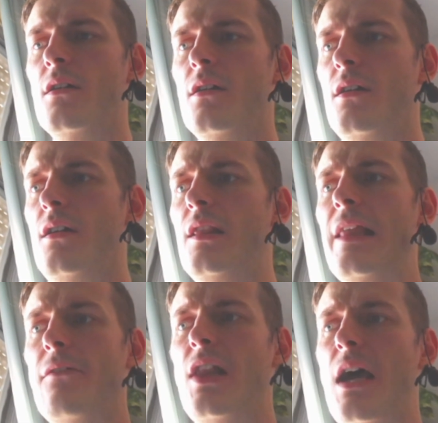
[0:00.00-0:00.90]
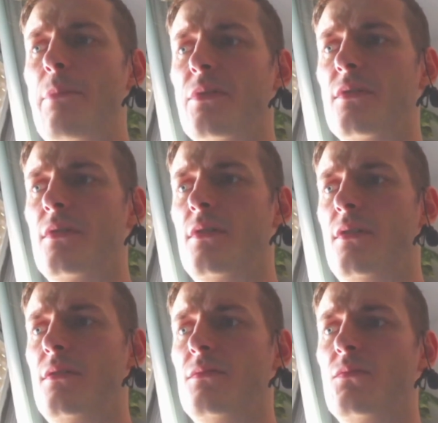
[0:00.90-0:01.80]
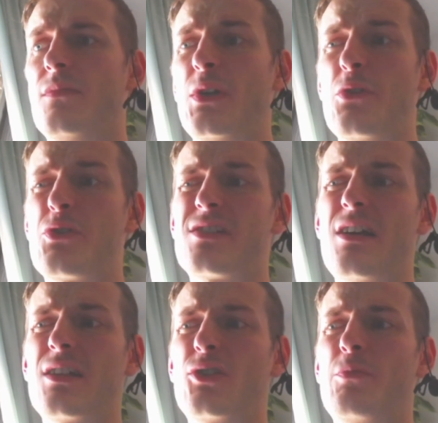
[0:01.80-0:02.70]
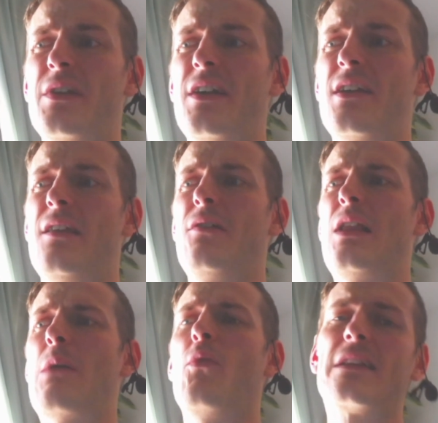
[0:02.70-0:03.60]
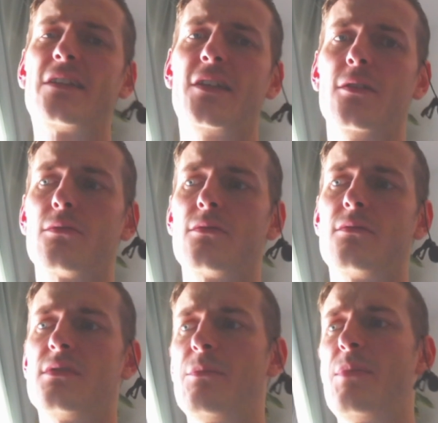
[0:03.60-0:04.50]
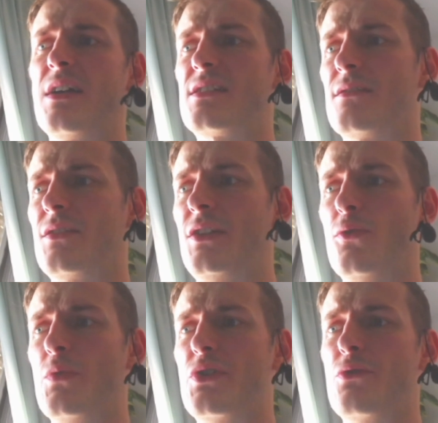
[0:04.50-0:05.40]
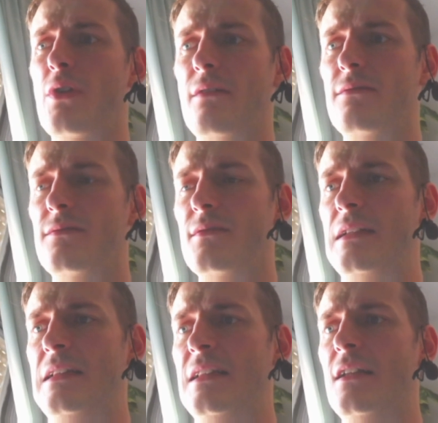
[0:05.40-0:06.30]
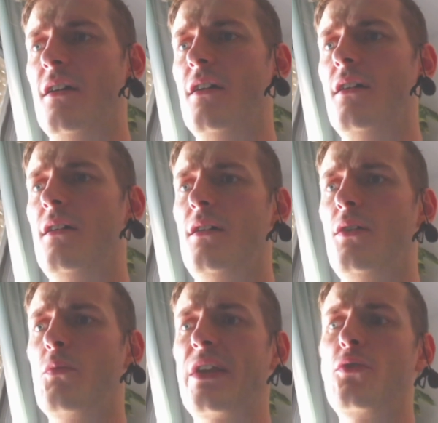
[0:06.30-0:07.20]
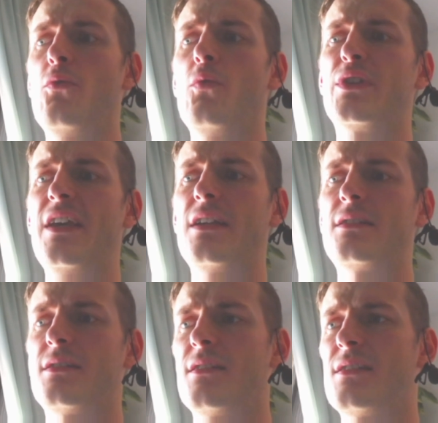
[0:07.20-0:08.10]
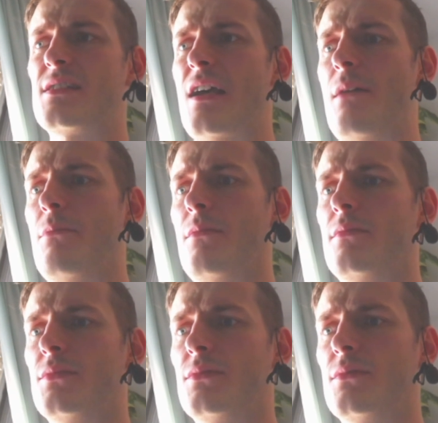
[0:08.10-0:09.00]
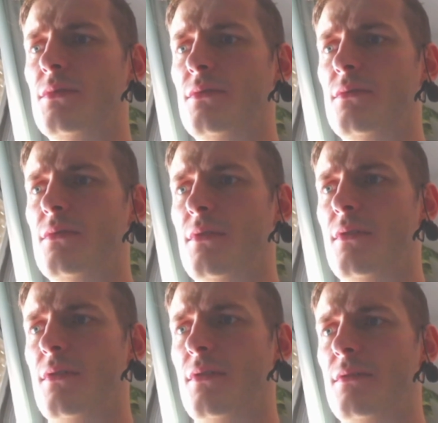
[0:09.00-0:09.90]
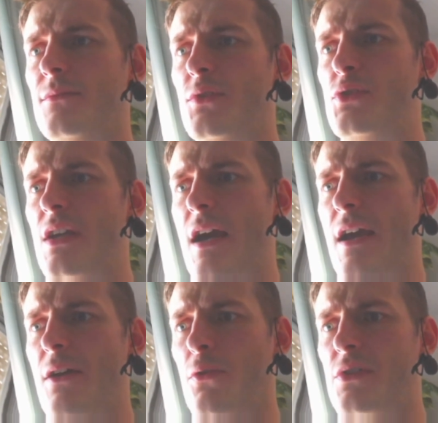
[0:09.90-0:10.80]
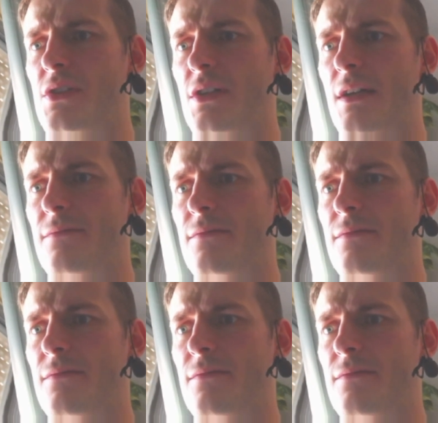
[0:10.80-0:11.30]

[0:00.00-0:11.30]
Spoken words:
Level up, when you just start to play, level up one hero, the best hero which you have. When you would get some, you see I already have